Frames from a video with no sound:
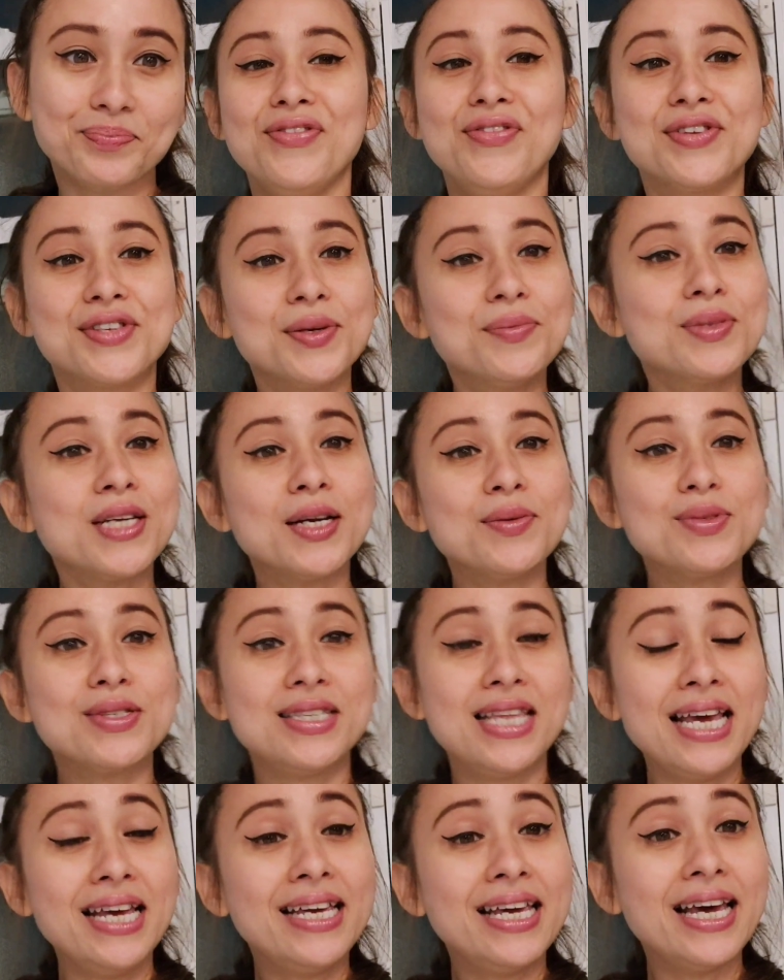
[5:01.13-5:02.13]
Sometimes
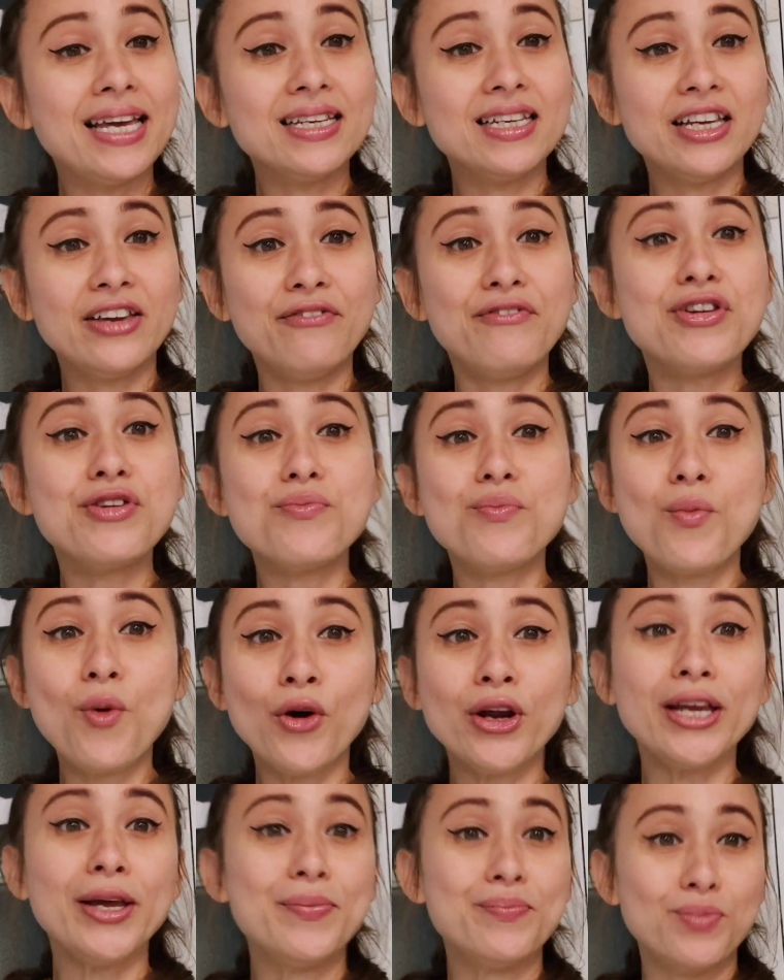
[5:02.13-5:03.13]
they get even
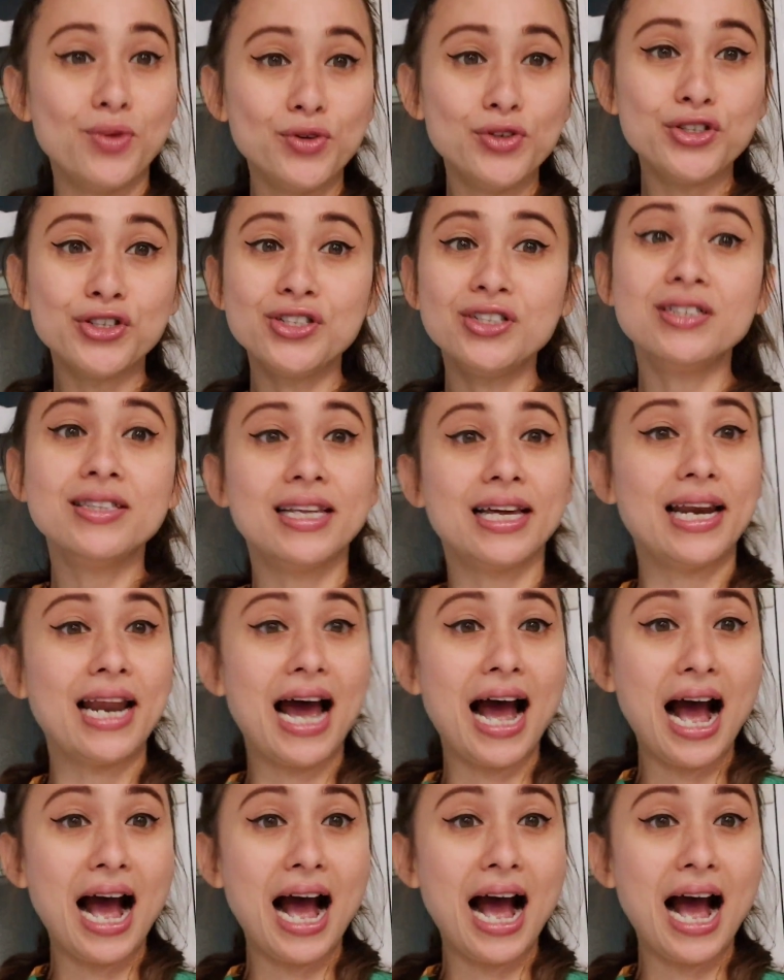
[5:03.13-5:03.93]
more emotional than